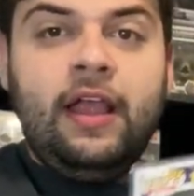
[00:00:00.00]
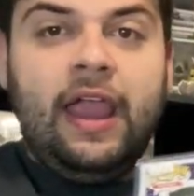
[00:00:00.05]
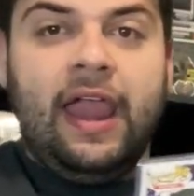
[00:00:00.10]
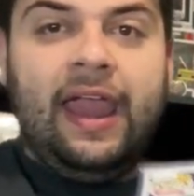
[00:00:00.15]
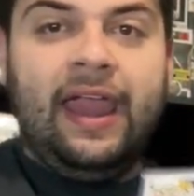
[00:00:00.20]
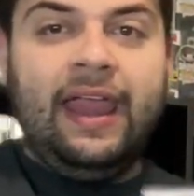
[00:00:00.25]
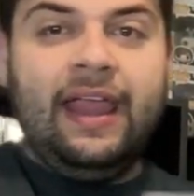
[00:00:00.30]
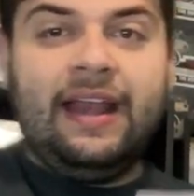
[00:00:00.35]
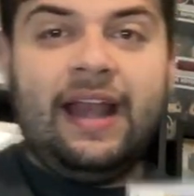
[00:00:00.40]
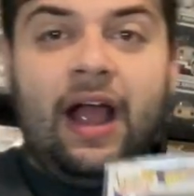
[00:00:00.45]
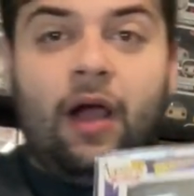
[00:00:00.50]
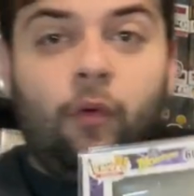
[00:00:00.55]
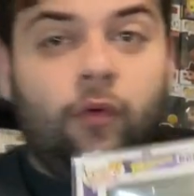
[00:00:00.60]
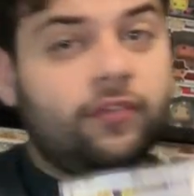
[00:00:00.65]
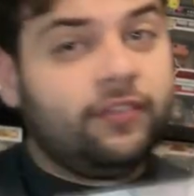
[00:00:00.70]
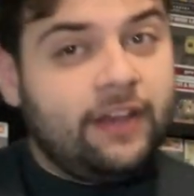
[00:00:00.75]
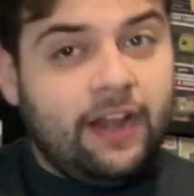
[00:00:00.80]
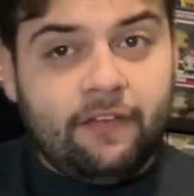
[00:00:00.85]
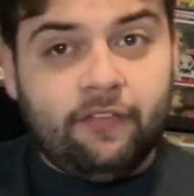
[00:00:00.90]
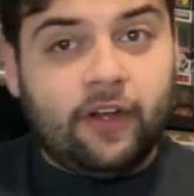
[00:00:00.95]
And I
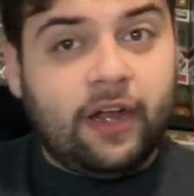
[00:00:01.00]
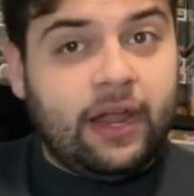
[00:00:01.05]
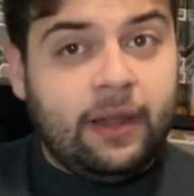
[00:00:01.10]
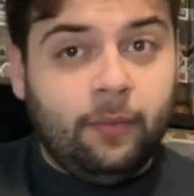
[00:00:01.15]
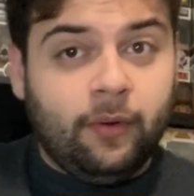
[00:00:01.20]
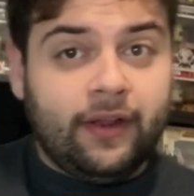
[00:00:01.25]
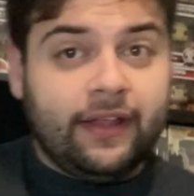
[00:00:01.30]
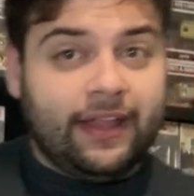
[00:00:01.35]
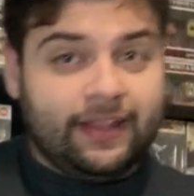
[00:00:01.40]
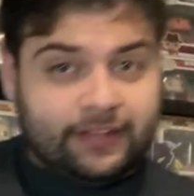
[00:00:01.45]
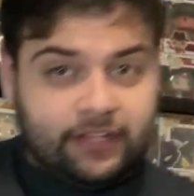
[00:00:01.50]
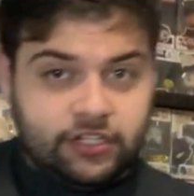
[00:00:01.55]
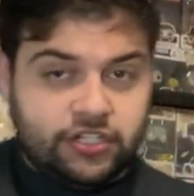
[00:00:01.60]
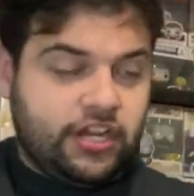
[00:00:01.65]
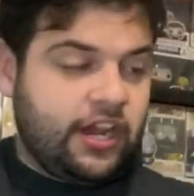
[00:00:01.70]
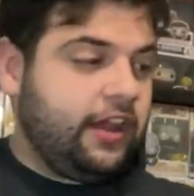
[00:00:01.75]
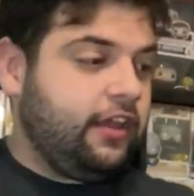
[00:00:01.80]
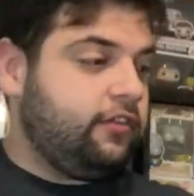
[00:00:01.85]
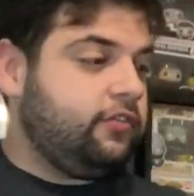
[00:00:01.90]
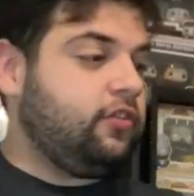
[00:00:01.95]
was never able to get the
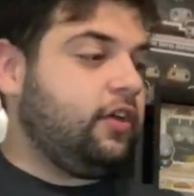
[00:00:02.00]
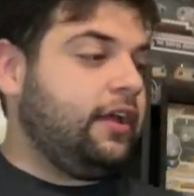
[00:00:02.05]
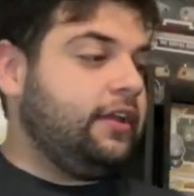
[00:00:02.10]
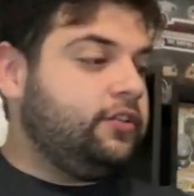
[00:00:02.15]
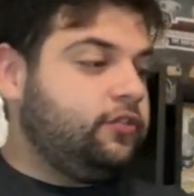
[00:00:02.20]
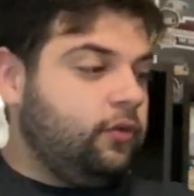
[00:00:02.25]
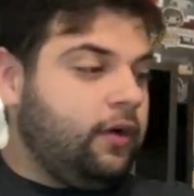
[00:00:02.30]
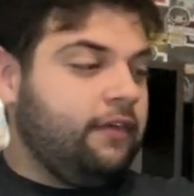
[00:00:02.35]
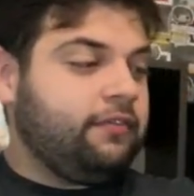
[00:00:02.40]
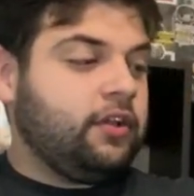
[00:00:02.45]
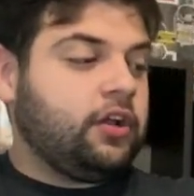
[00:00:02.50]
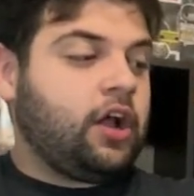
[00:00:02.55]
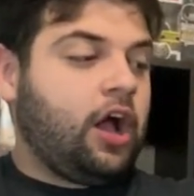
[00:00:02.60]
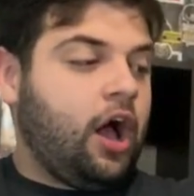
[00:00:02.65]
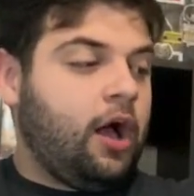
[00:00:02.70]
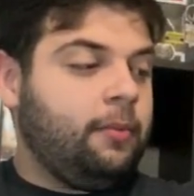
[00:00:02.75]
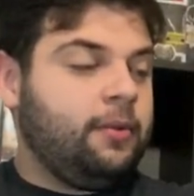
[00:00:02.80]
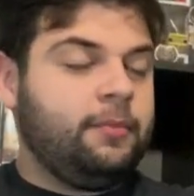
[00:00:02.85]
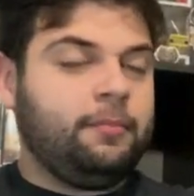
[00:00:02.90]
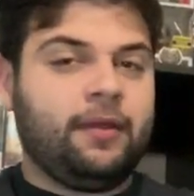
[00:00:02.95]
Chase. So I do have the
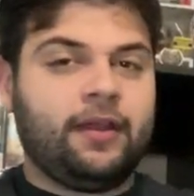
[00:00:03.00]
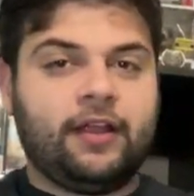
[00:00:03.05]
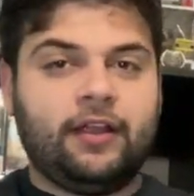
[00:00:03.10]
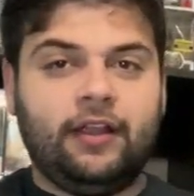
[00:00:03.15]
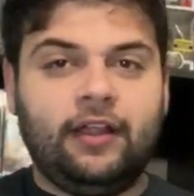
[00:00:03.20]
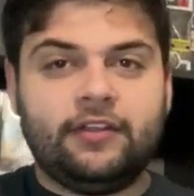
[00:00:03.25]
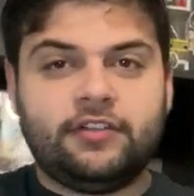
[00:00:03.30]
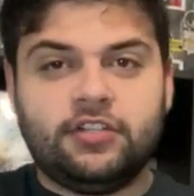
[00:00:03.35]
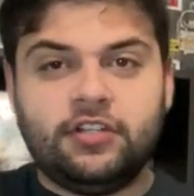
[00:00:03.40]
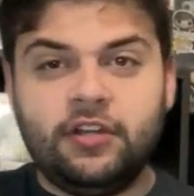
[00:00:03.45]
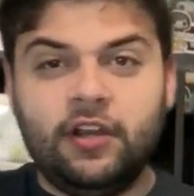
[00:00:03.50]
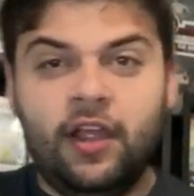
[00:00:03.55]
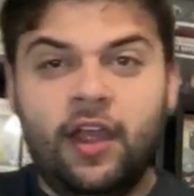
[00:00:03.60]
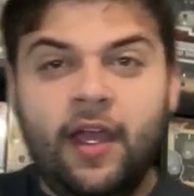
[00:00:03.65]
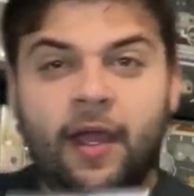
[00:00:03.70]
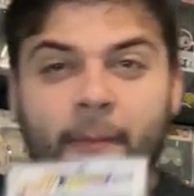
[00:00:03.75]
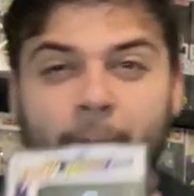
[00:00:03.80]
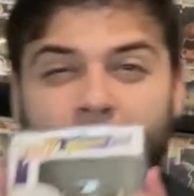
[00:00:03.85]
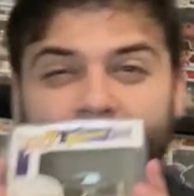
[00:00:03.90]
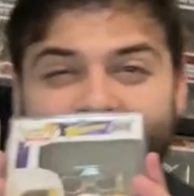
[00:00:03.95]
common in my collection,
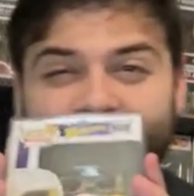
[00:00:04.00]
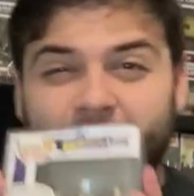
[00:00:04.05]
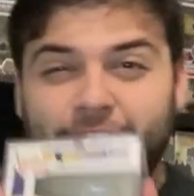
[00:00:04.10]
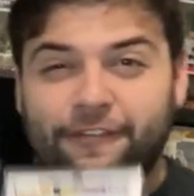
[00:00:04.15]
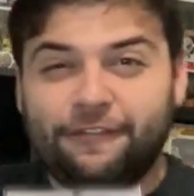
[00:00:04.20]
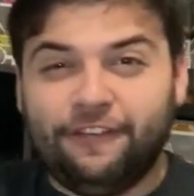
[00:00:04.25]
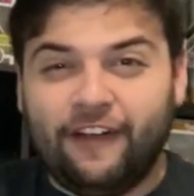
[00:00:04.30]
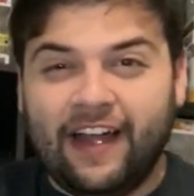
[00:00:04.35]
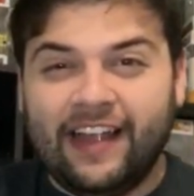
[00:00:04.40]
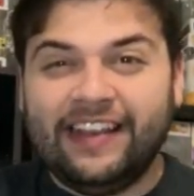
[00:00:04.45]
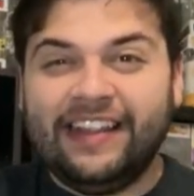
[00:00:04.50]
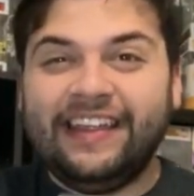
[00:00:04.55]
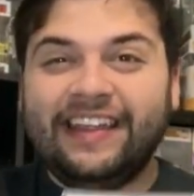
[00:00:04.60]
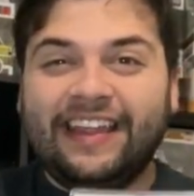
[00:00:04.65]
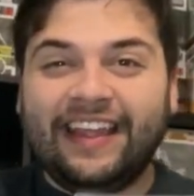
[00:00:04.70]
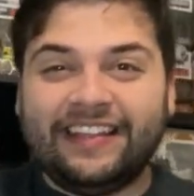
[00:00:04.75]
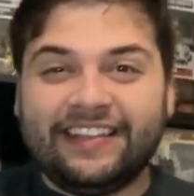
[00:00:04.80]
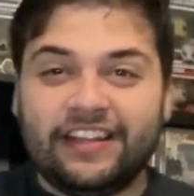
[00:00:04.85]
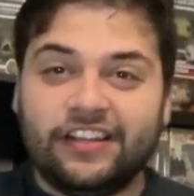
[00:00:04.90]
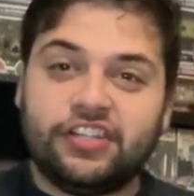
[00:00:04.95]
but to finally
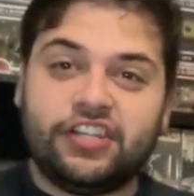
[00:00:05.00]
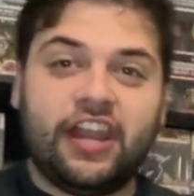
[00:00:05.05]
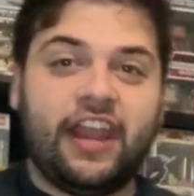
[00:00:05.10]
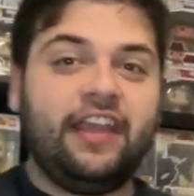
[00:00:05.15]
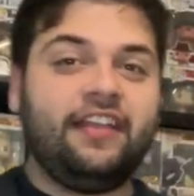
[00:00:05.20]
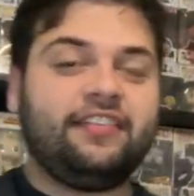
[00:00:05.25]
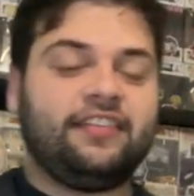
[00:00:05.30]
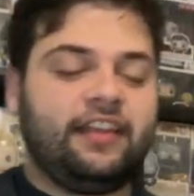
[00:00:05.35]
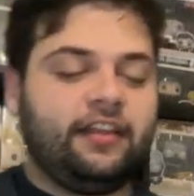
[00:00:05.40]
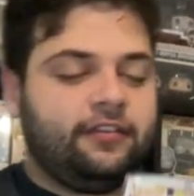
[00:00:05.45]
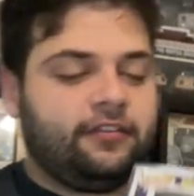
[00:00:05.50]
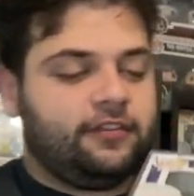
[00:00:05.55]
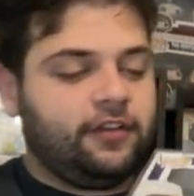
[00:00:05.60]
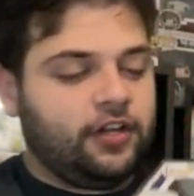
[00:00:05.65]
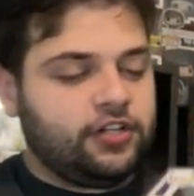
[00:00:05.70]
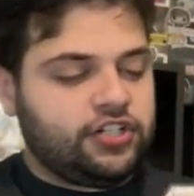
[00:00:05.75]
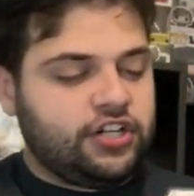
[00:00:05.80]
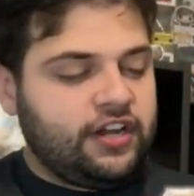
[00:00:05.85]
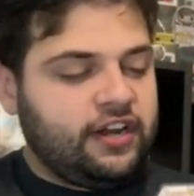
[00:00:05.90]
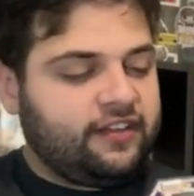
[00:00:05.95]
get the Chase is
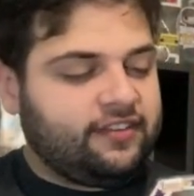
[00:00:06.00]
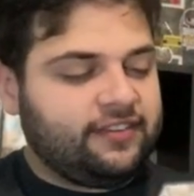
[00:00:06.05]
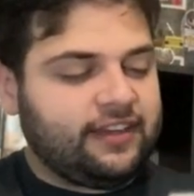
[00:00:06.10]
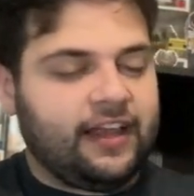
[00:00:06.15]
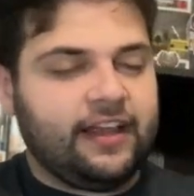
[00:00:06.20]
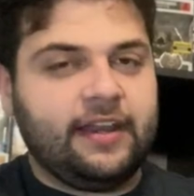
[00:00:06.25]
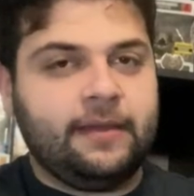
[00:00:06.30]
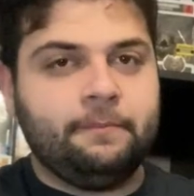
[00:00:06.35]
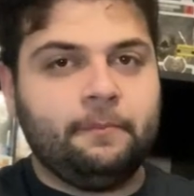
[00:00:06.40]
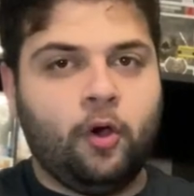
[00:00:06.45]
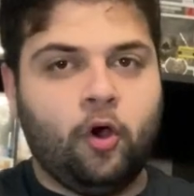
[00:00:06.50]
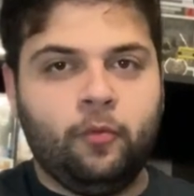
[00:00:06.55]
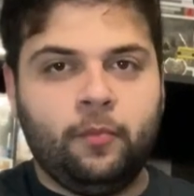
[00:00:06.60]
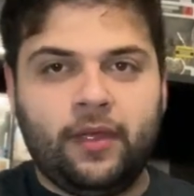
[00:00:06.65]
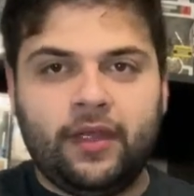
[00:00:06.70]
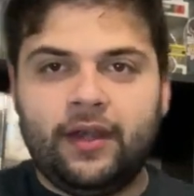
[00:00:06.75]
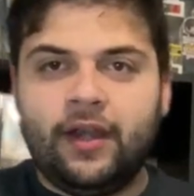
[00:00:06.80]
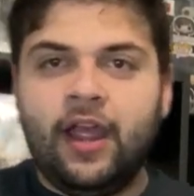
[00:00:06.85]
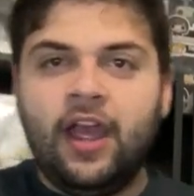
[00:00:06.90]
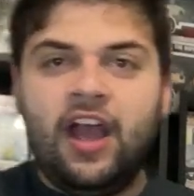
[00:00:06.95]
such an exciting
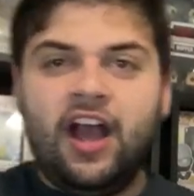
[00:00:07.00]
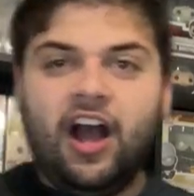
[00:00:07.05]
moment.